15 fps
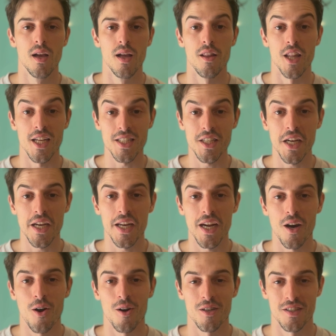Let's check it
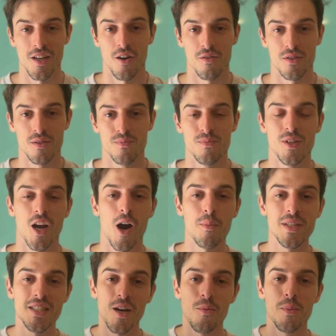out ourselves.
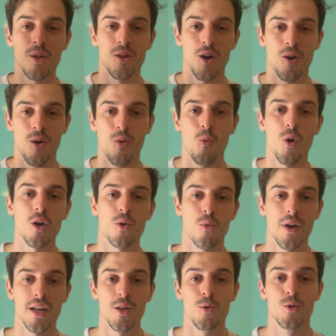Comment down below what
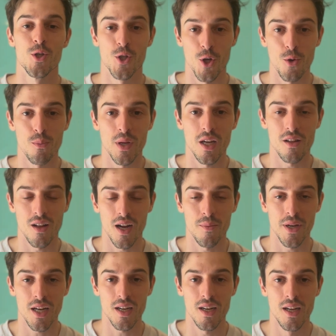grade you should be
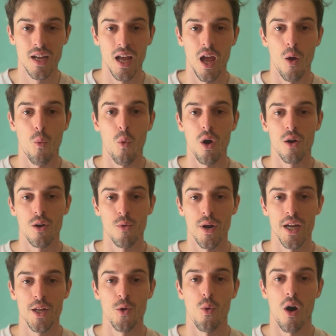climbing and what
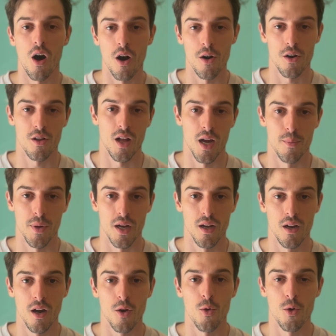grade you are climbing
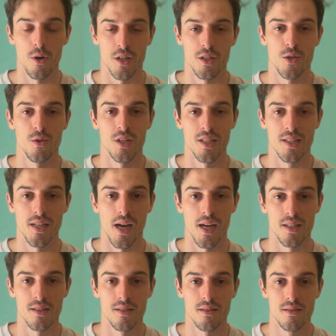according to these
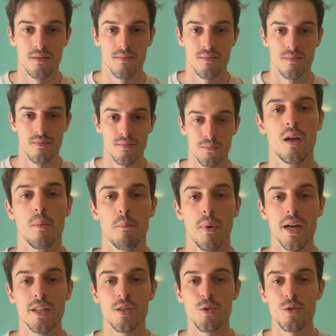stats.
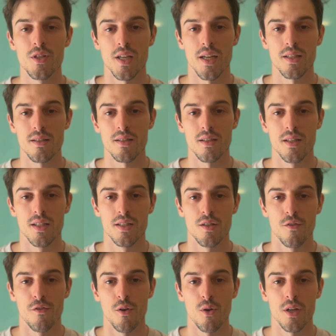My 2 cents is to
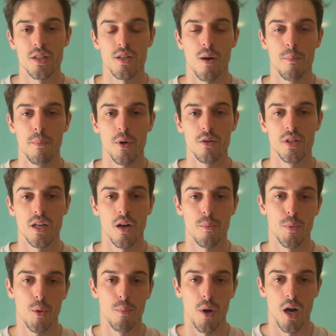focus on building up
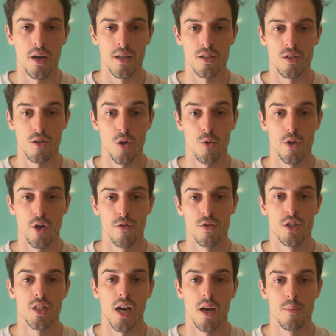your body slowly over
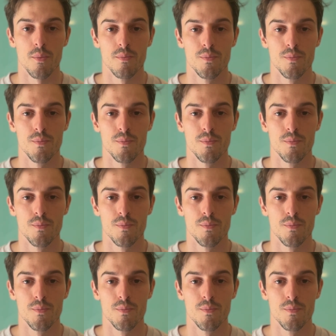time.